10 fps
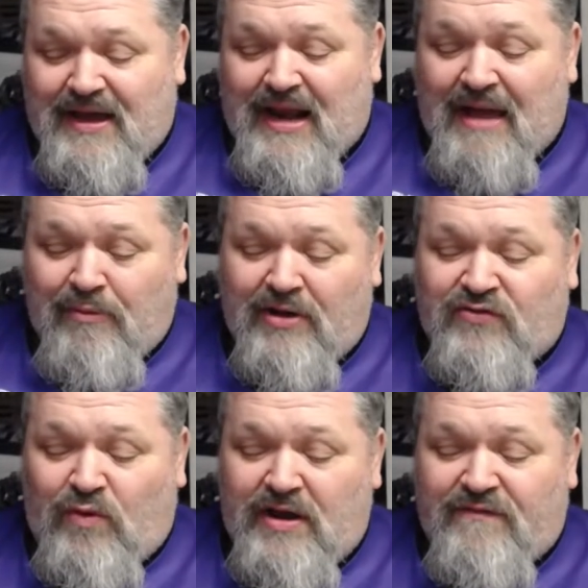I bought
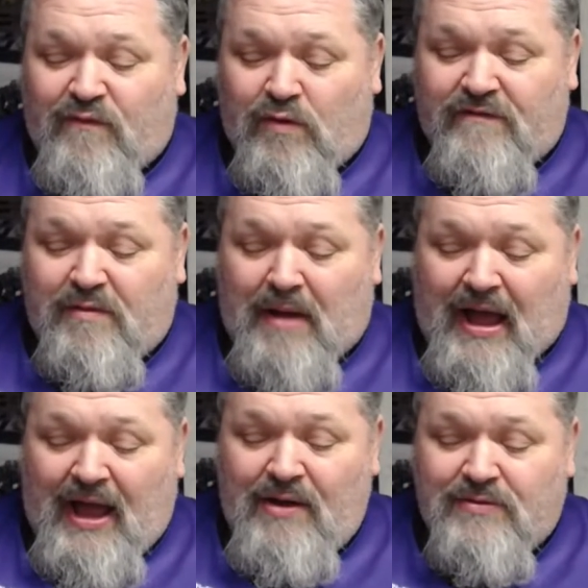24 of them.
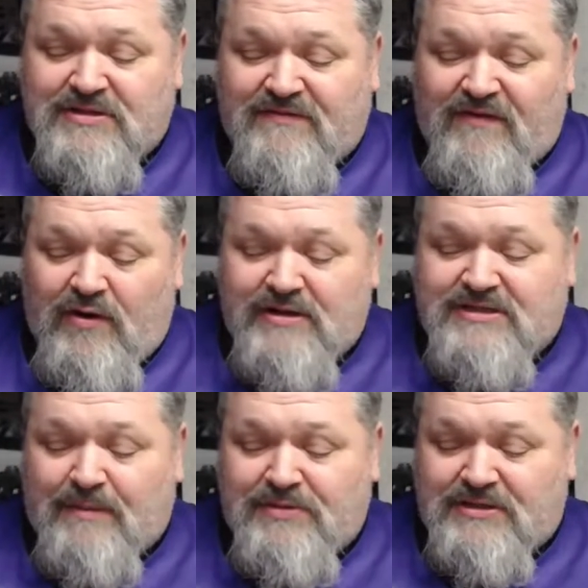I was very
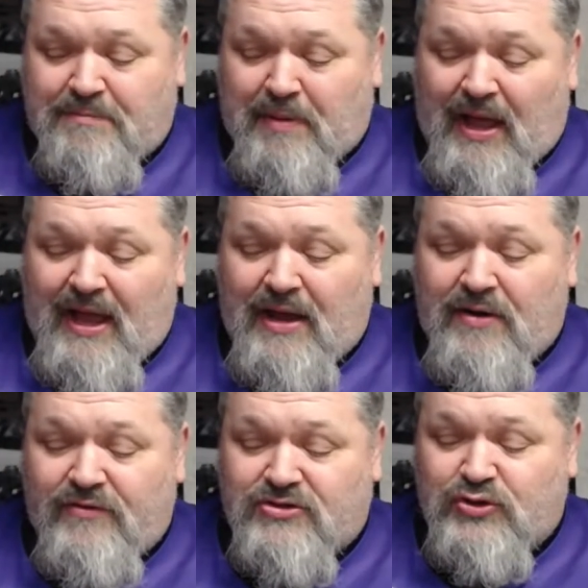tempted to buy
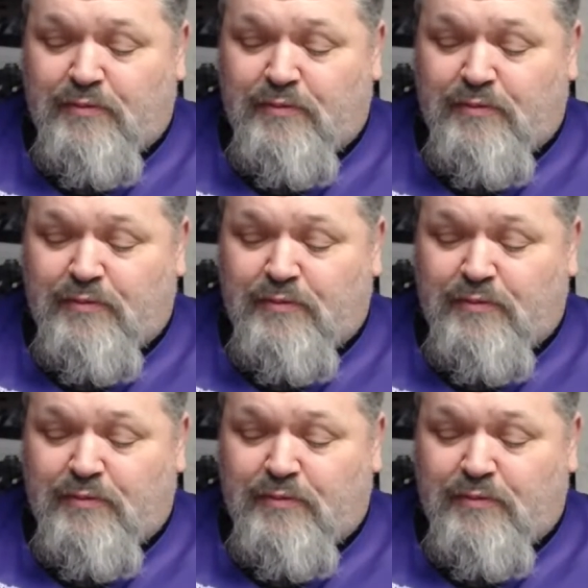another 2